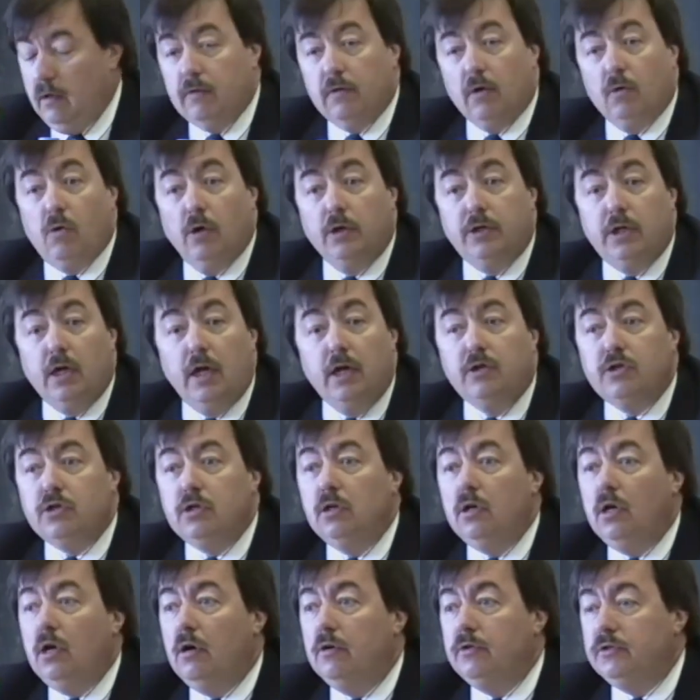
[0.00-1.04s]
The
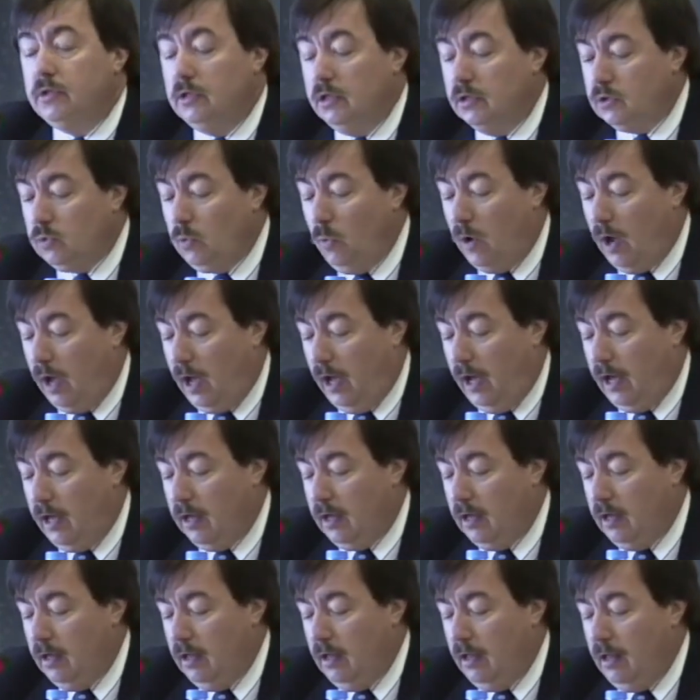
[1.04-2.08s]
quotation goes this way.
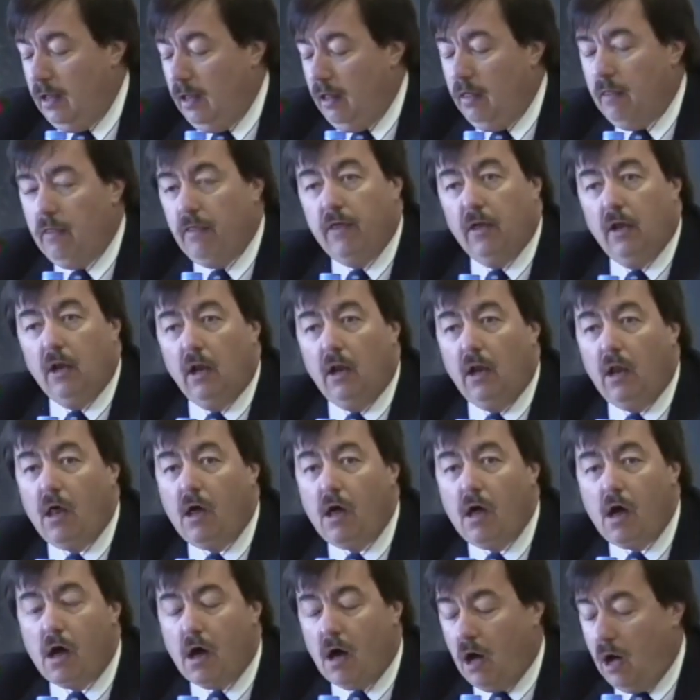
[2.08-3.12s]
"The
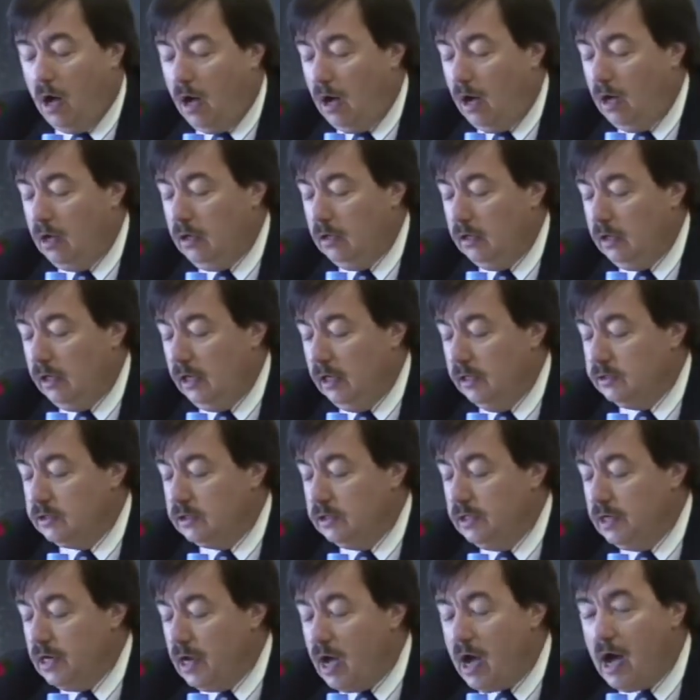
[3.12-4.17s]
law is
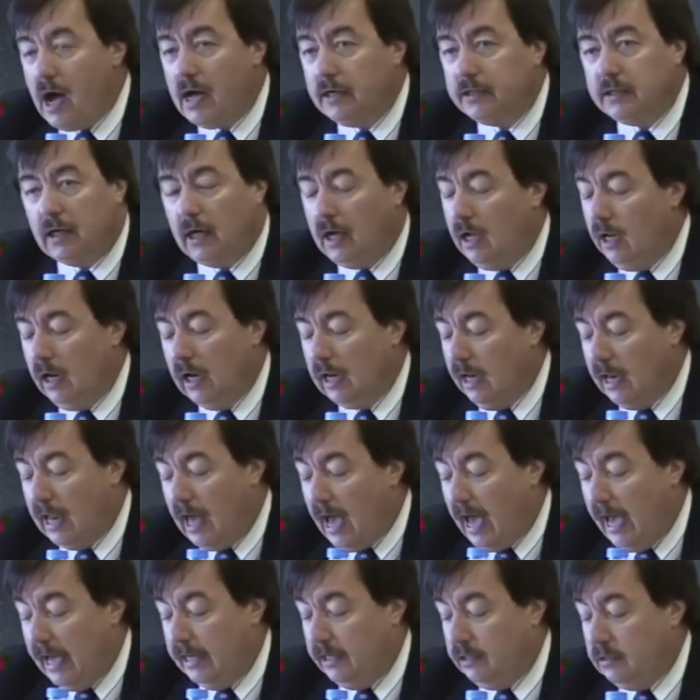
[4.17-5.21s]
not a
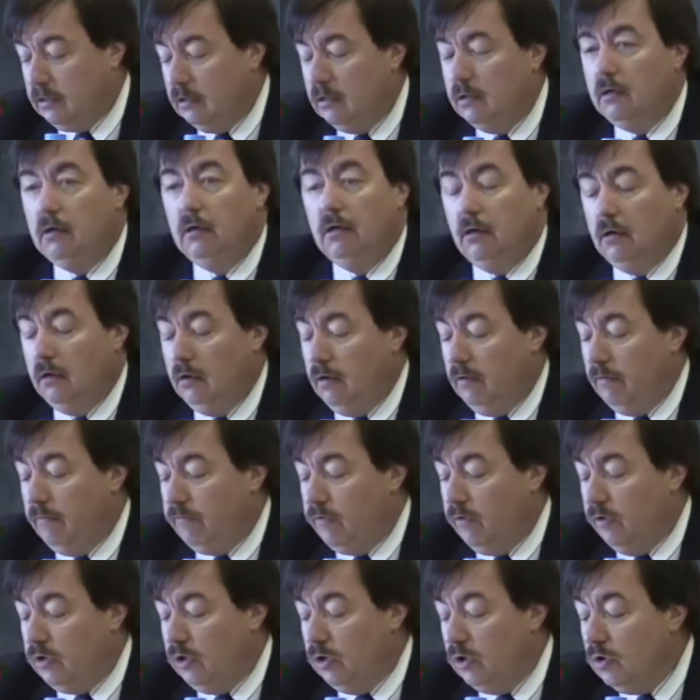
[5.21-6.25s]
light
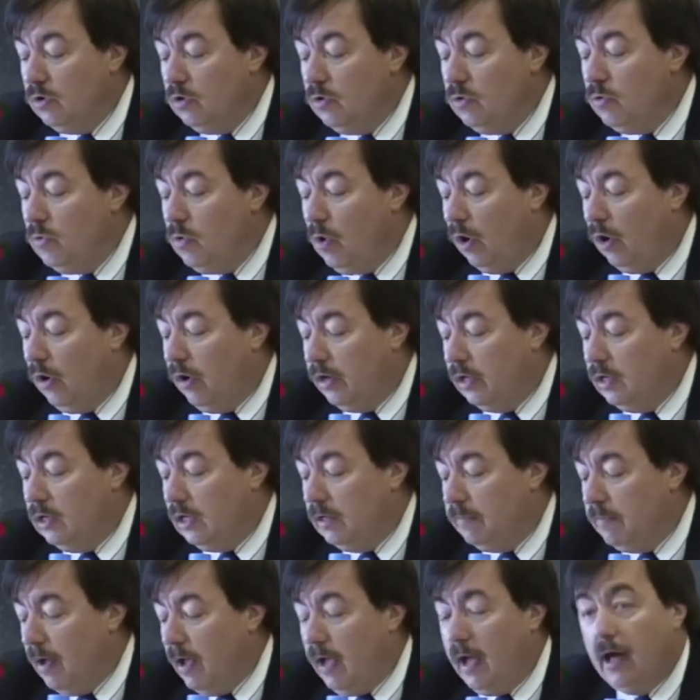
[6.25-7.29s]
for you or
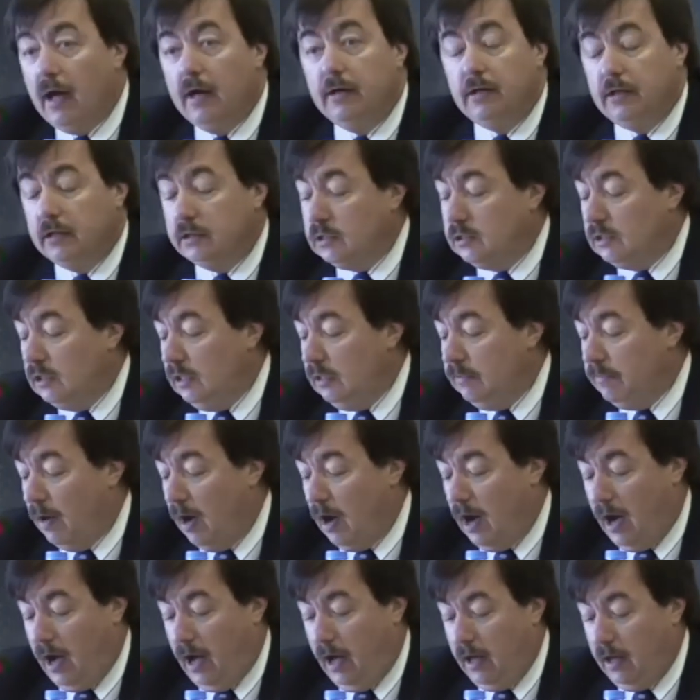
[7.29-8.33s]
any man to see
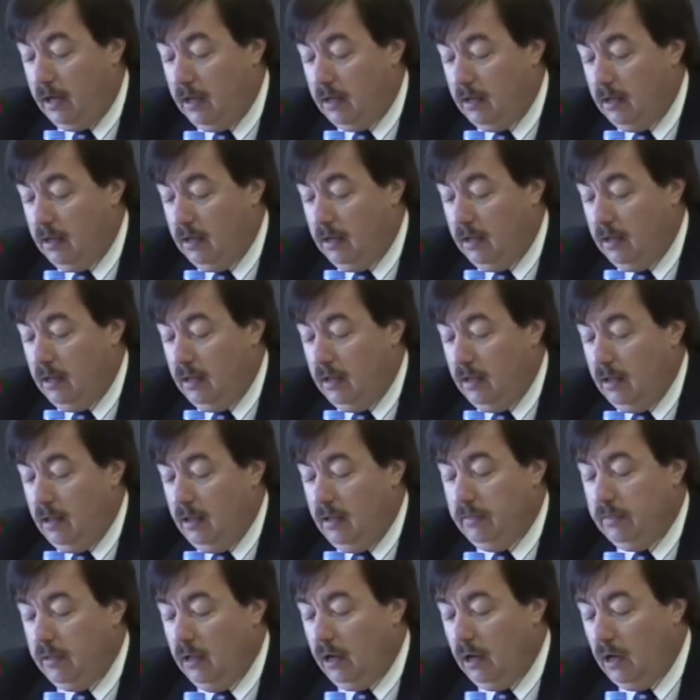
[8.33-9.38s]
by.
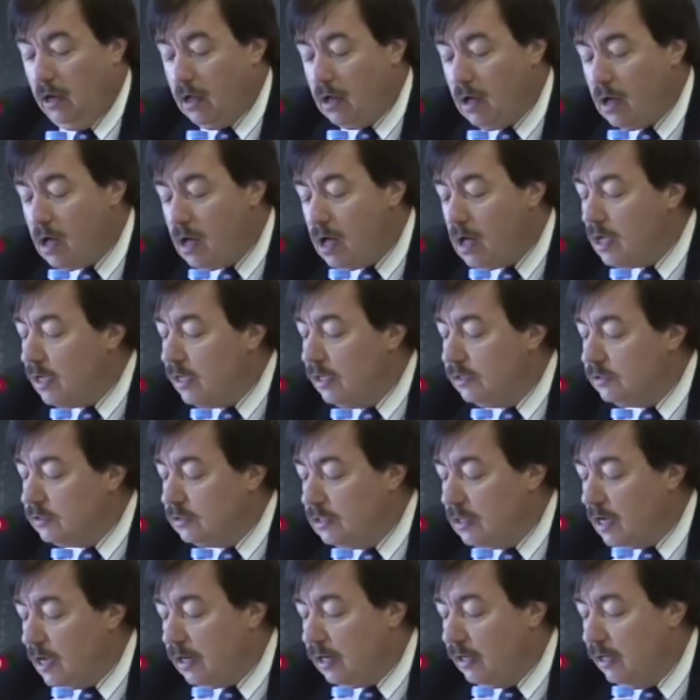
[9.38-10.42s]
The law is
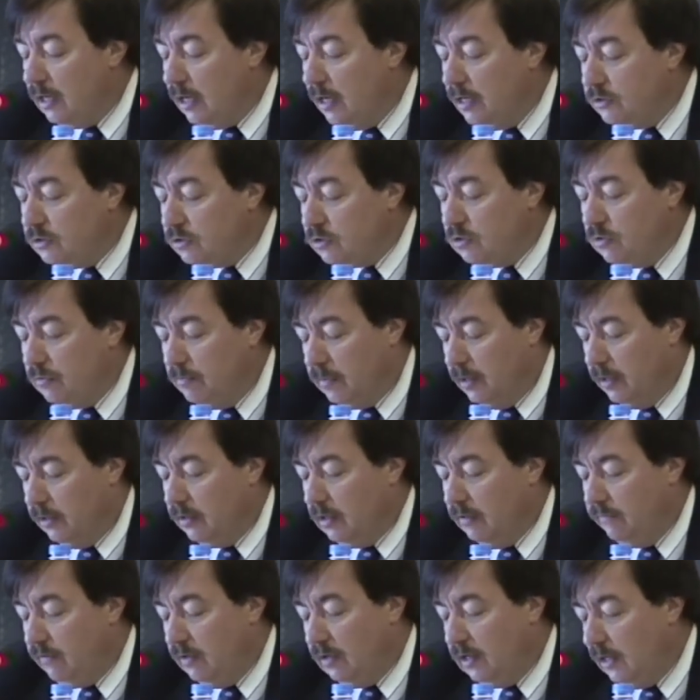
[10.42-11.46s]
not an instrument
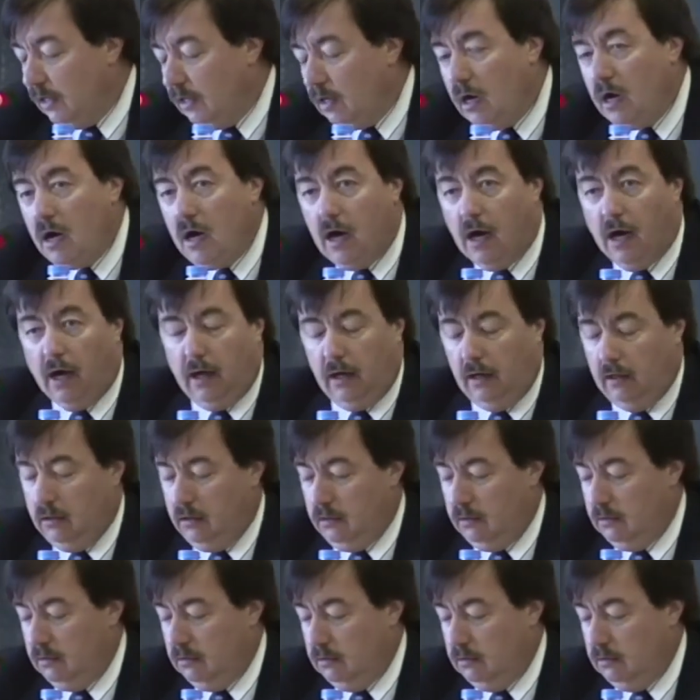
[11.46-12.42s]
of any kind.